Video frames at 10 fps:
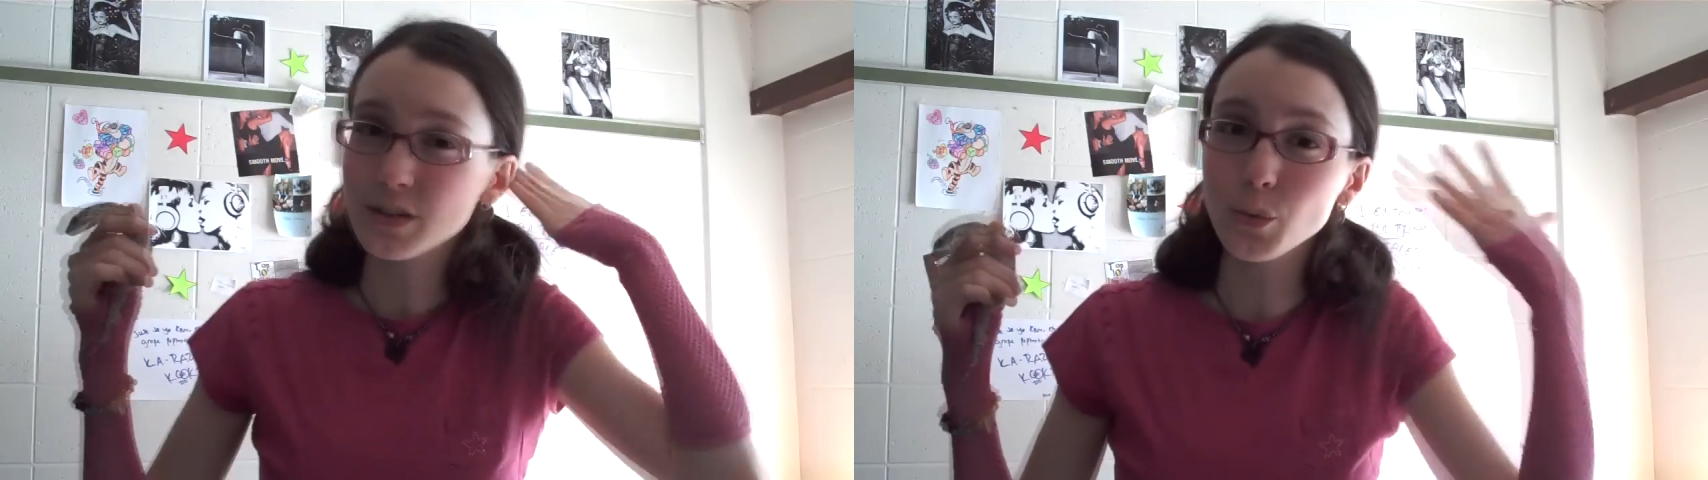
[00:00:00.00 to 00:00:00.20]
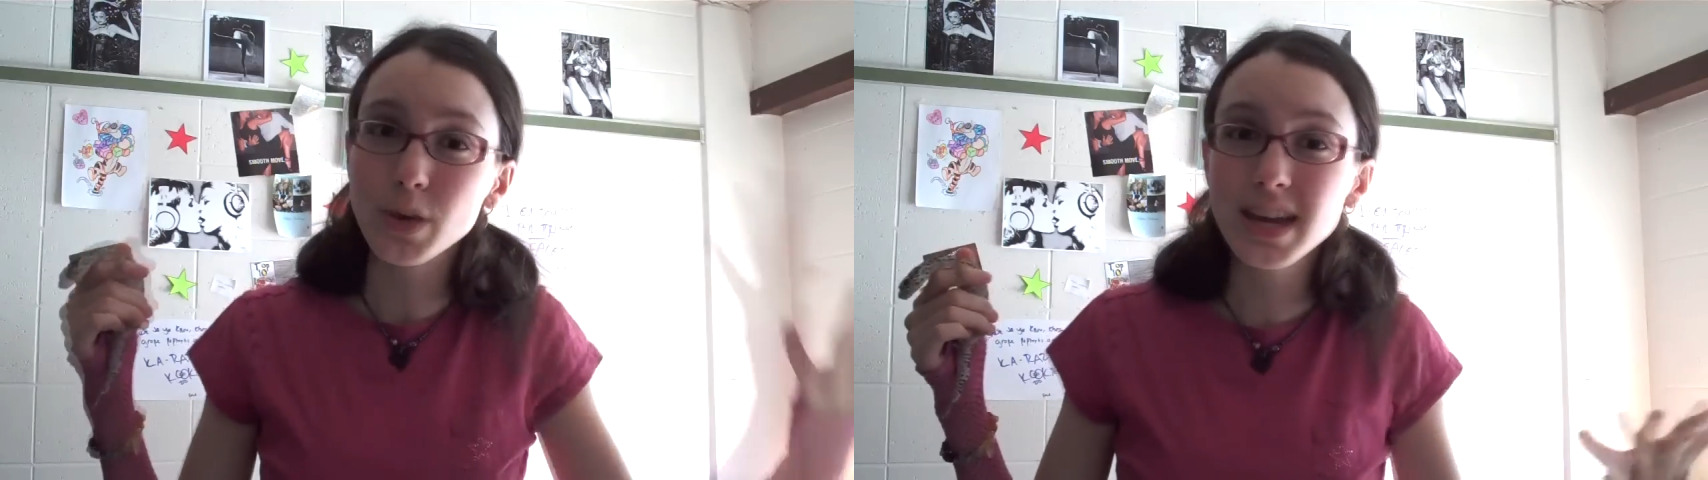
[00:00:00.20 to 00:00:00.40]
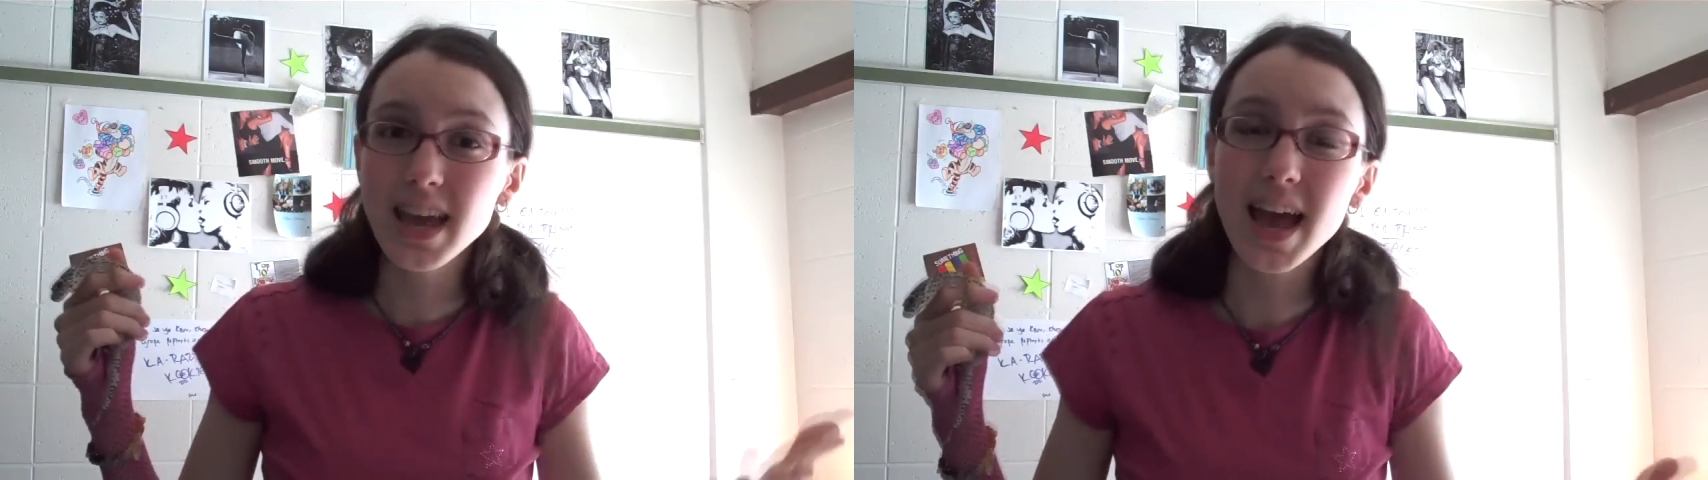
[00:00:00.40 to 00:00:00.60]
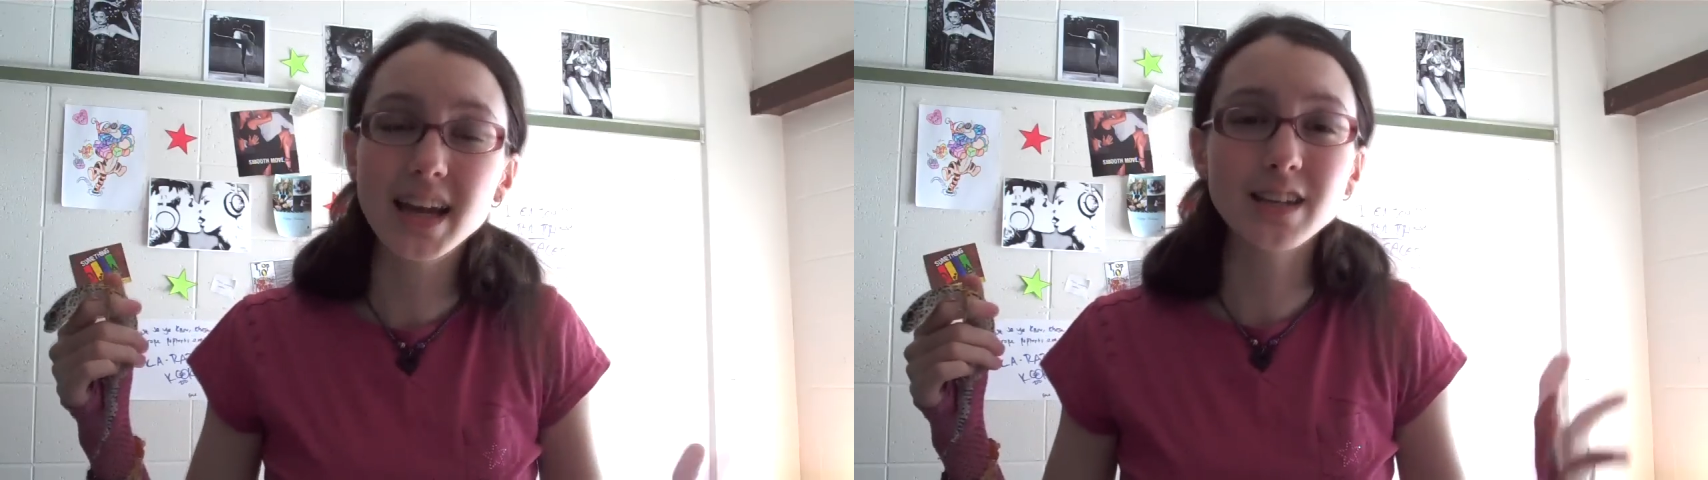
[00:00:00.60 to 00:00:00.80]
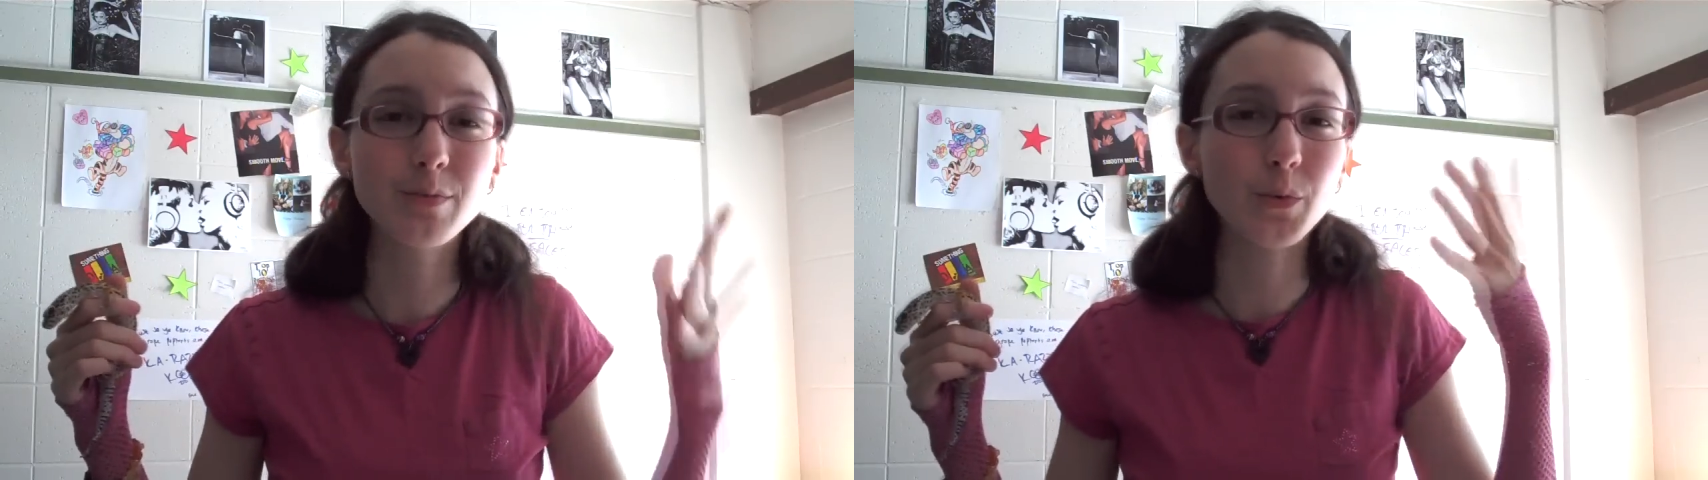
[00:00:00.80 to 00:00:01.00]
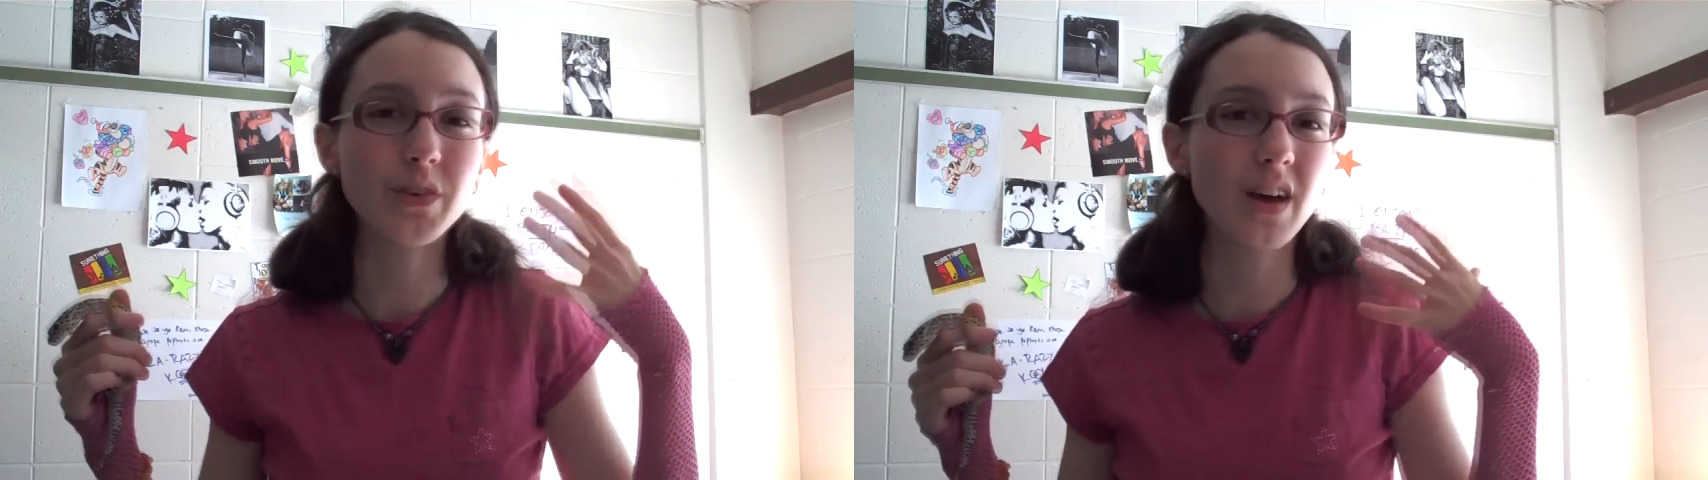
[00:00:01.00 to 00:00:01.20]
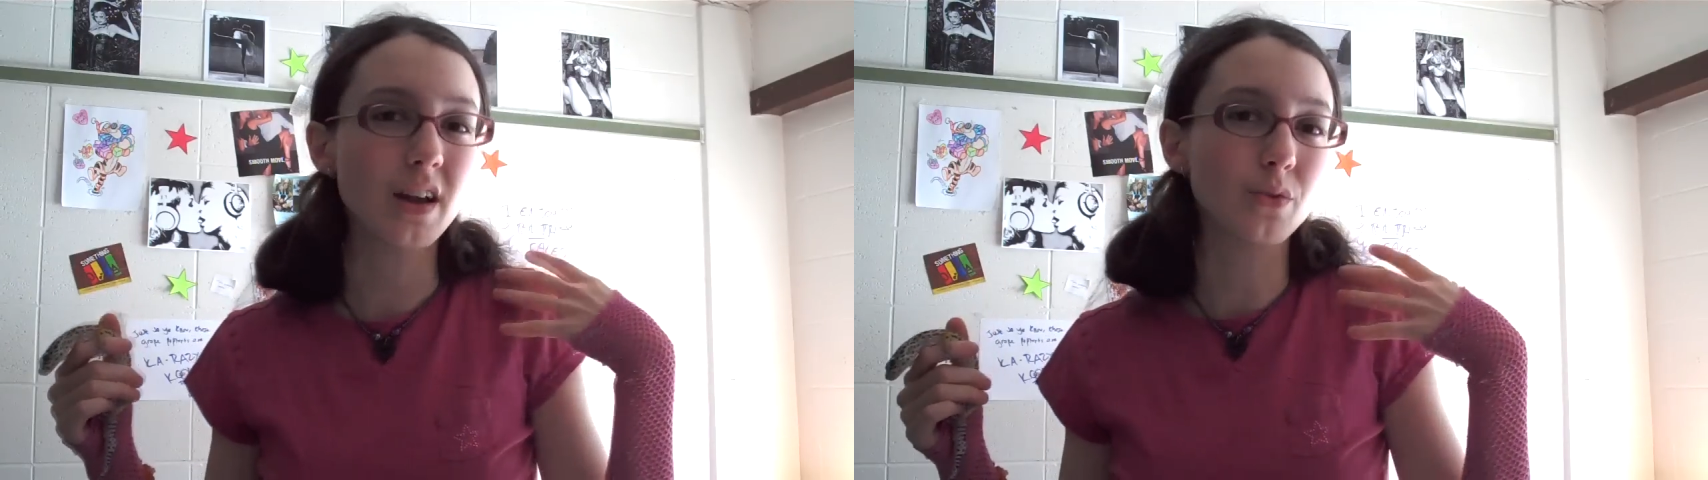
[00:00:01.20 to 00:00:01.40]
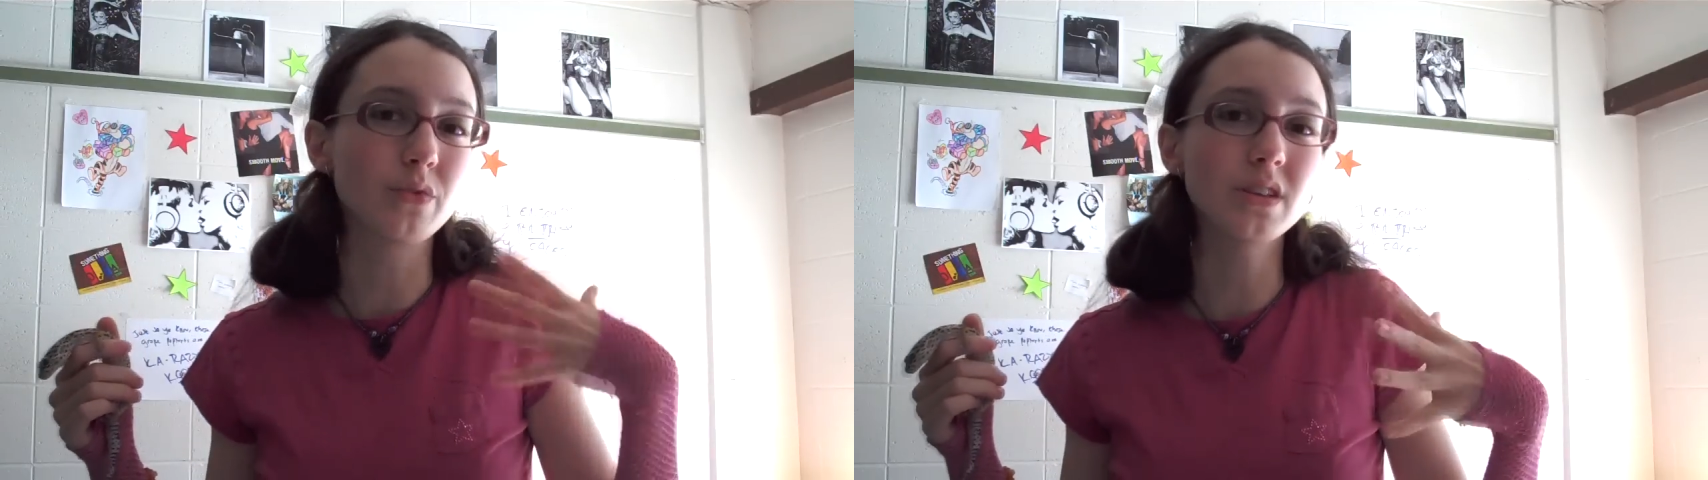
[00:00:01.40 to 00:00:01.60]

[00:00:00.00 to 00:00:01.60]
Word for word: it's a weekend, but we've had a